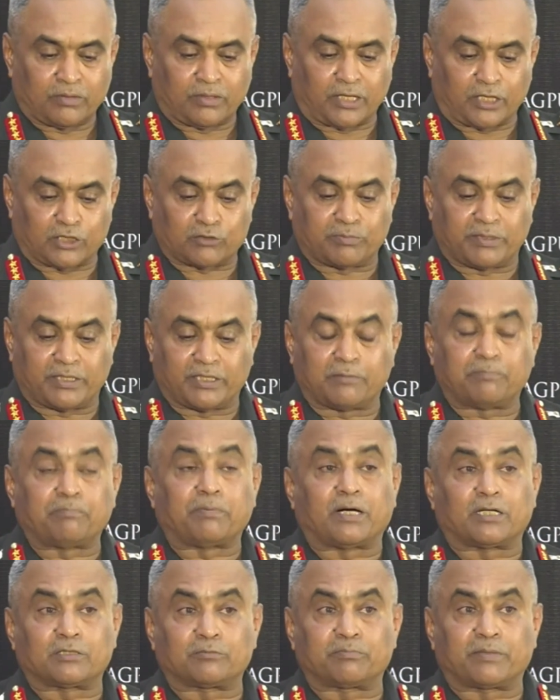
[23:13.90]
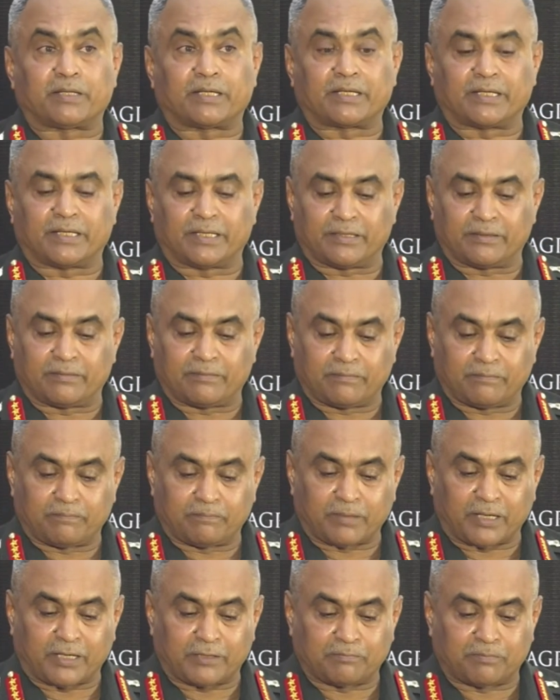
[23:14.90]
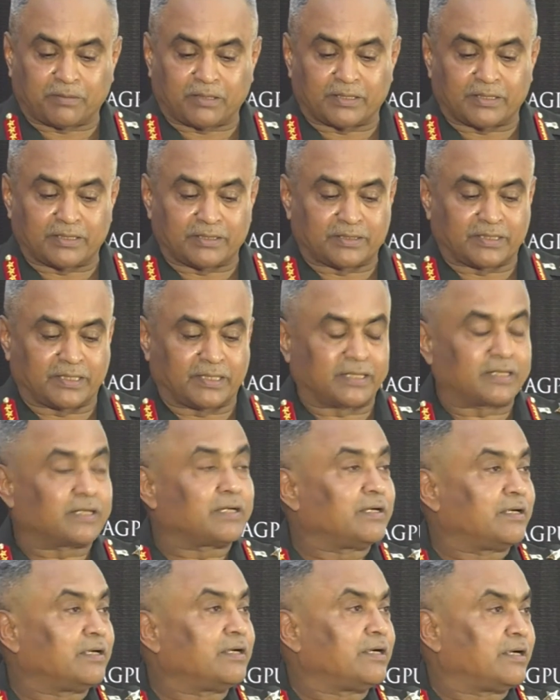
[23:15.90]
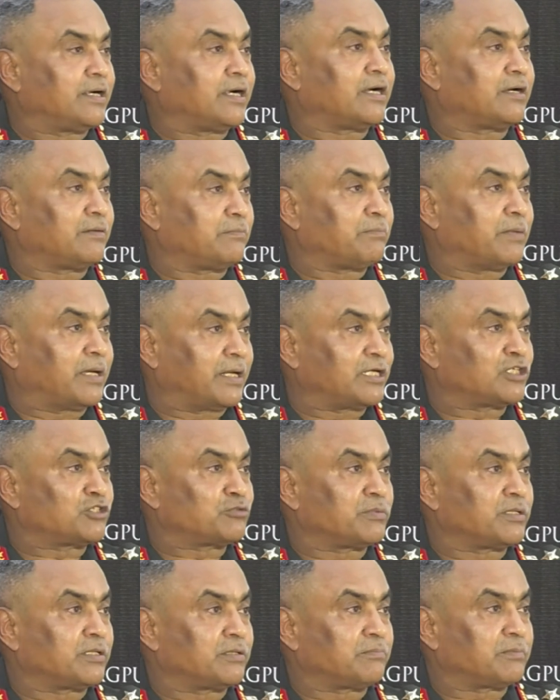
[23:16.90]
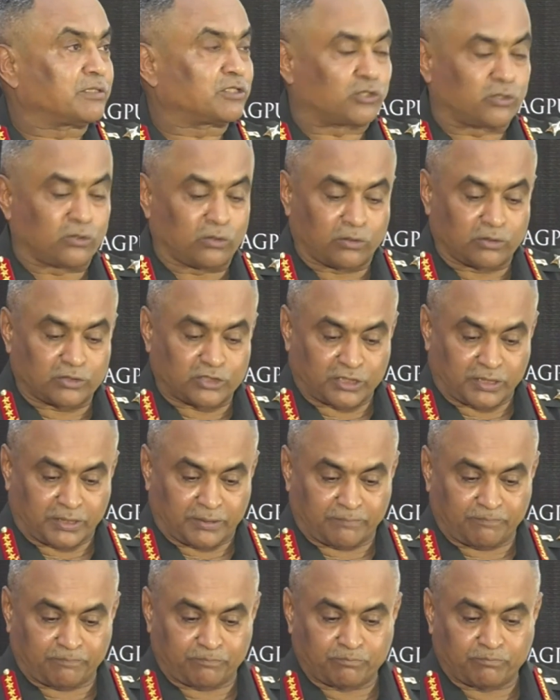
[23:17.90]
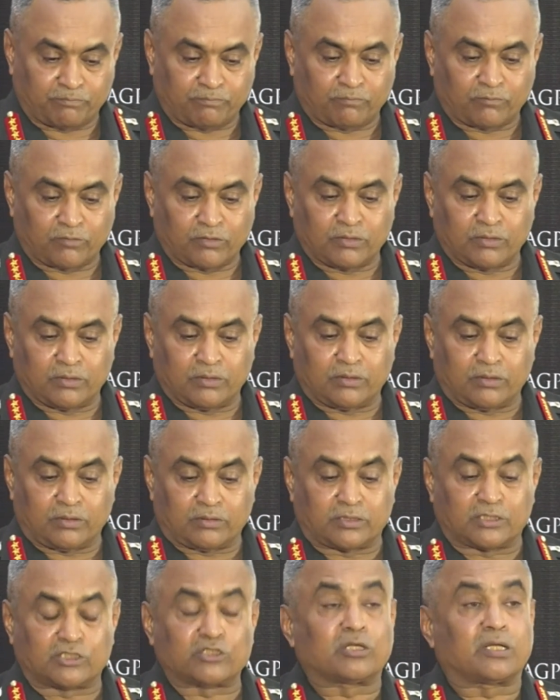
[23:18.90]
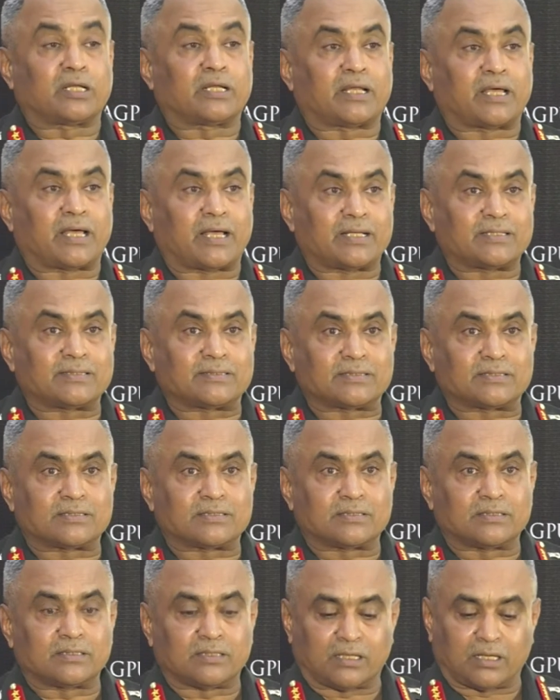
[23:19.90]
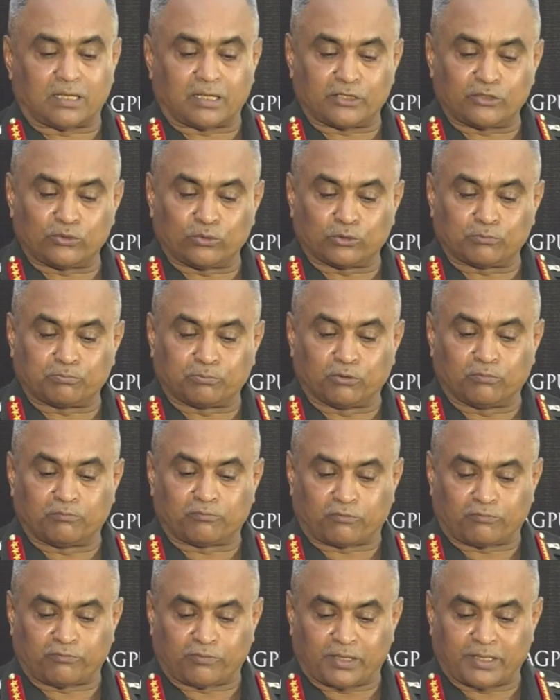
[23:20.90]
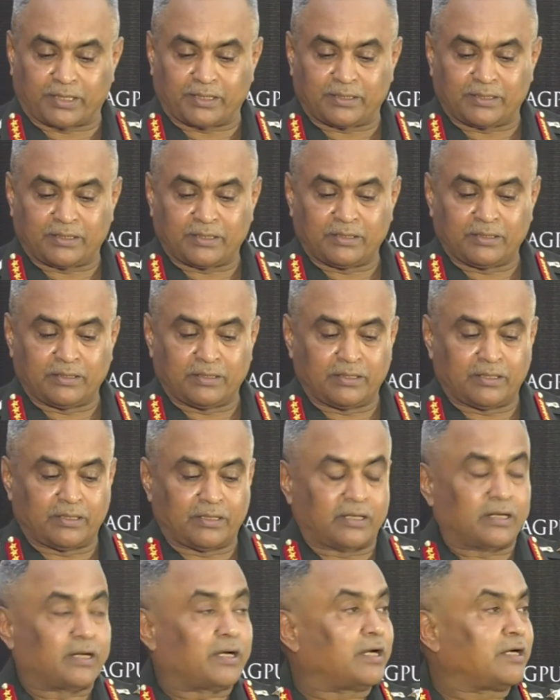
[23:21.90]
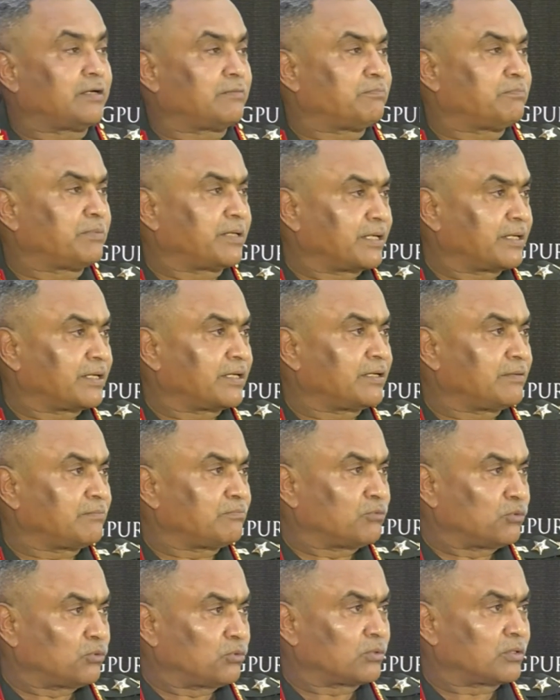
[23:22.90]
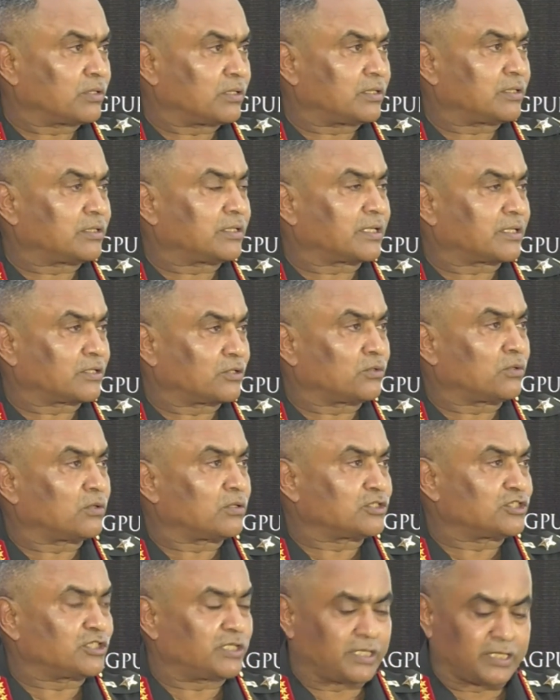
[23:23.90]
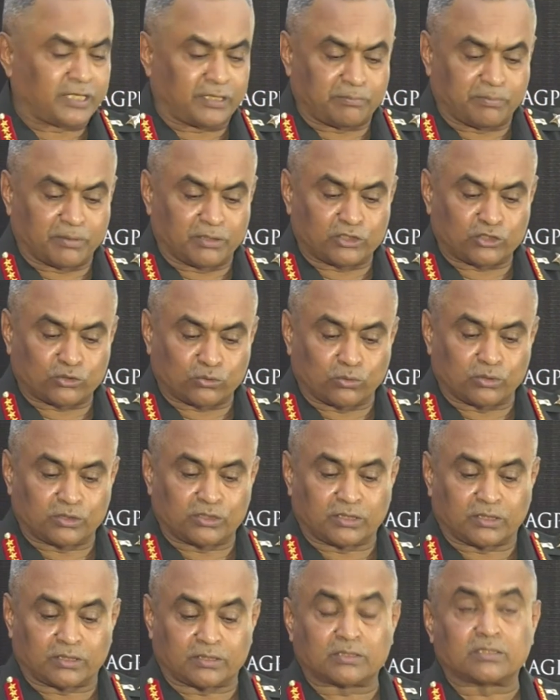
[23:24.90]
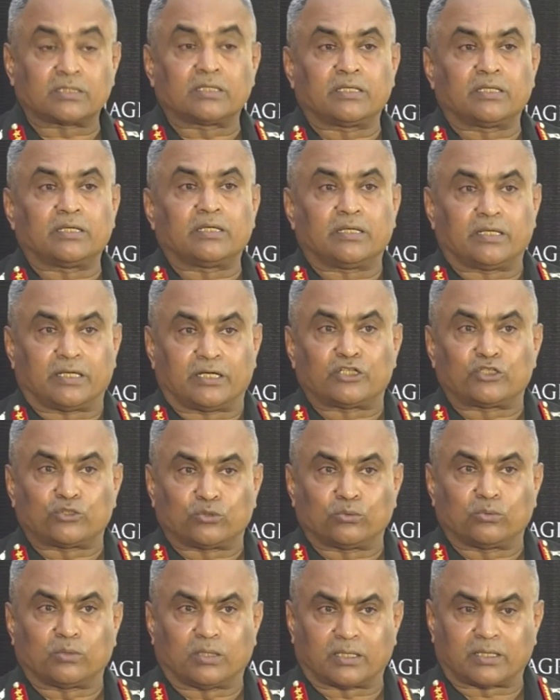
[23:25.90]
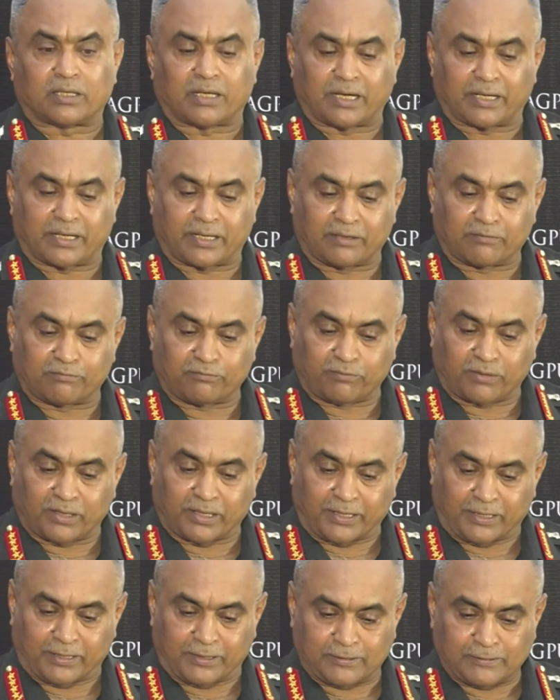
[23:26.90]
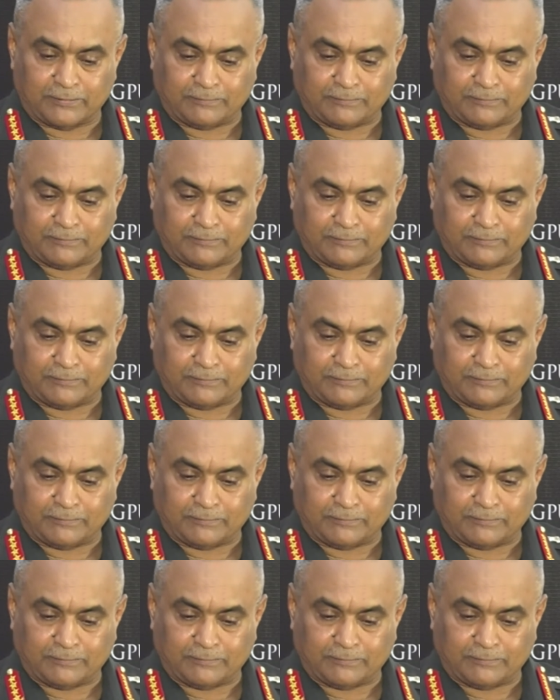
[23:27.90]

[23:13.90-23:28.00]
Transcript: has been a path-breaking manpower intake and management methodology. This will enhance our youthful profile and bring in more technology-enabled soldiers into our rank and file.